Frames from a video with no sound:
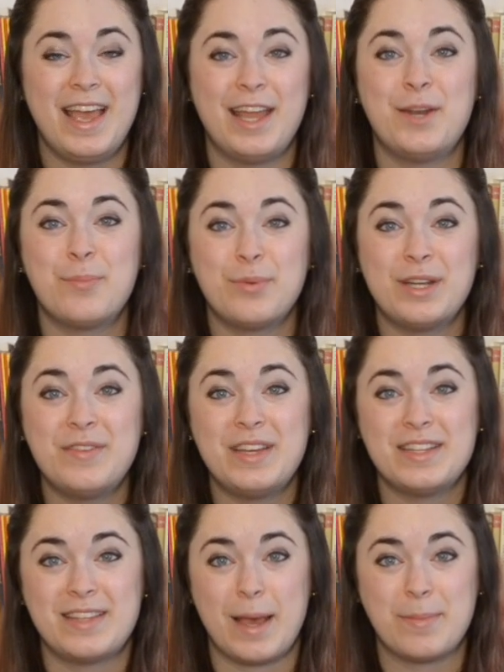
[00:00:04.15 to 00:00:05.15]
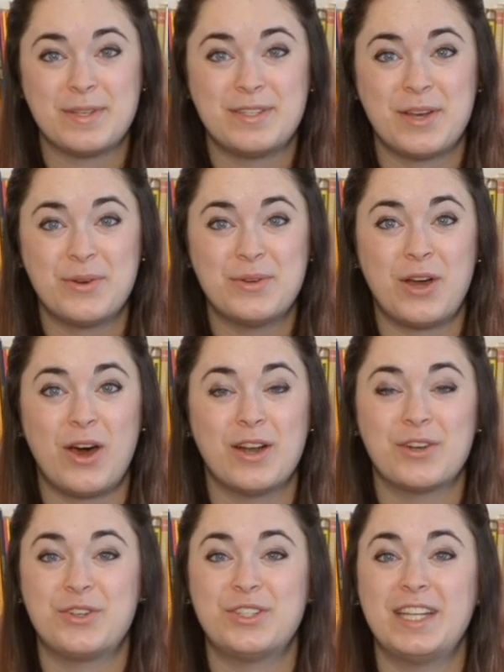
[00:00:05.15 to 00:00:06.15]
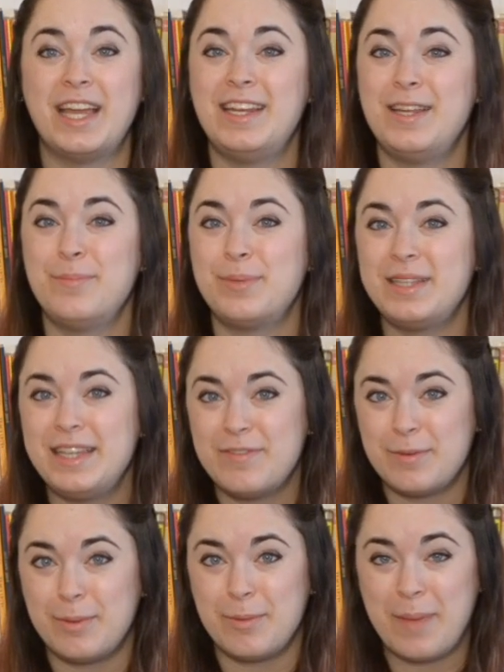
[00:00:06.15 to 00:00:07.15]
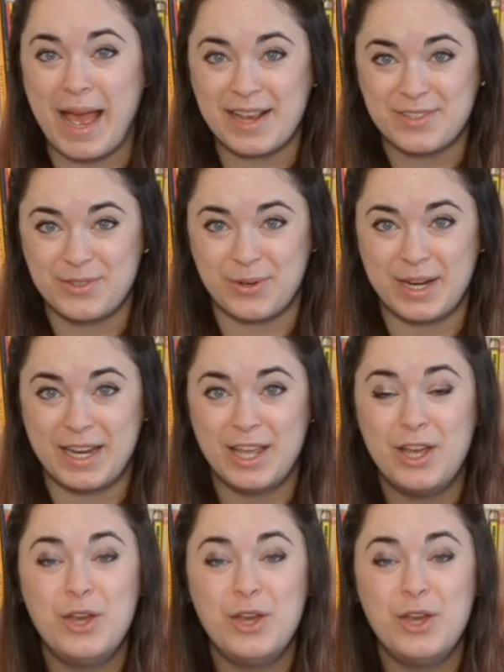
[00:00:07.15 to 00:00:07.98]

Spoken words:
In a previous episode on creating believable backstory,